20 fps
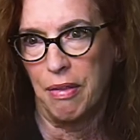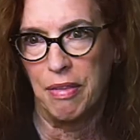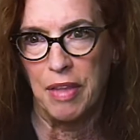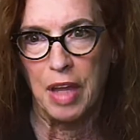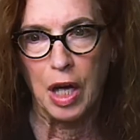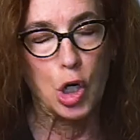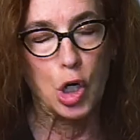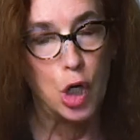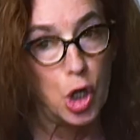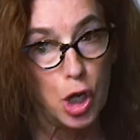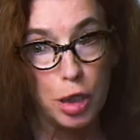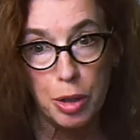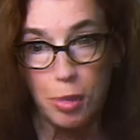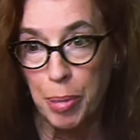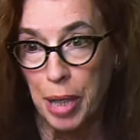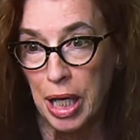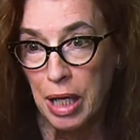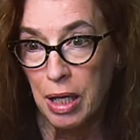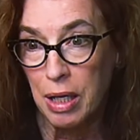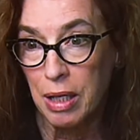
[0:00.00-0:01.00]
There could
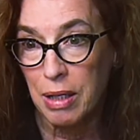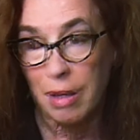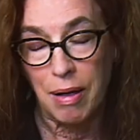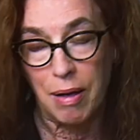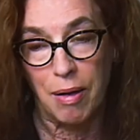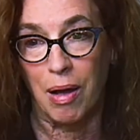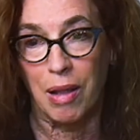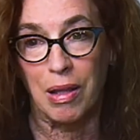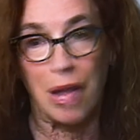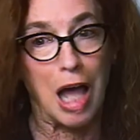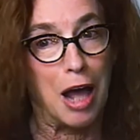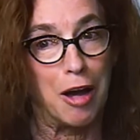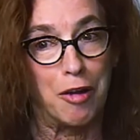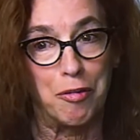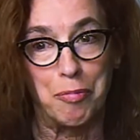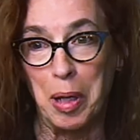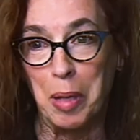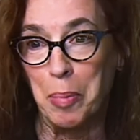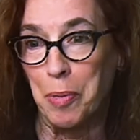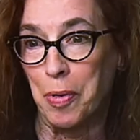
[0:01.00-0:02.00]
be. A lot
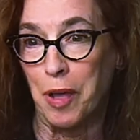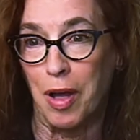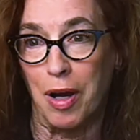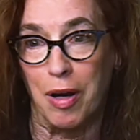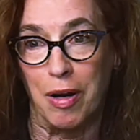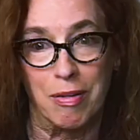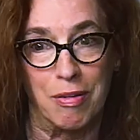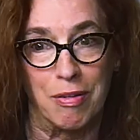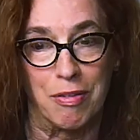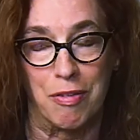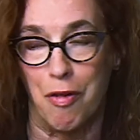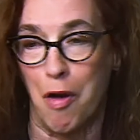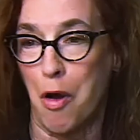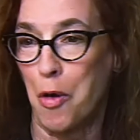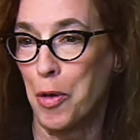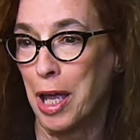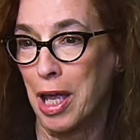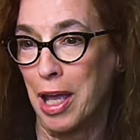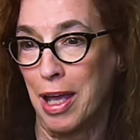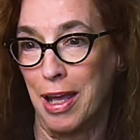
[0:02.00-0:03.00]
of people are
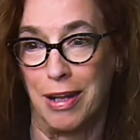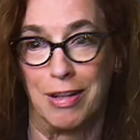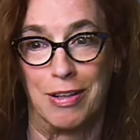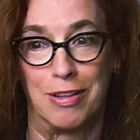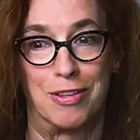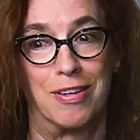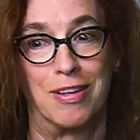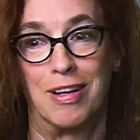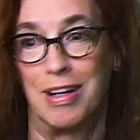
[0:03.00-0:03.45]
throwing in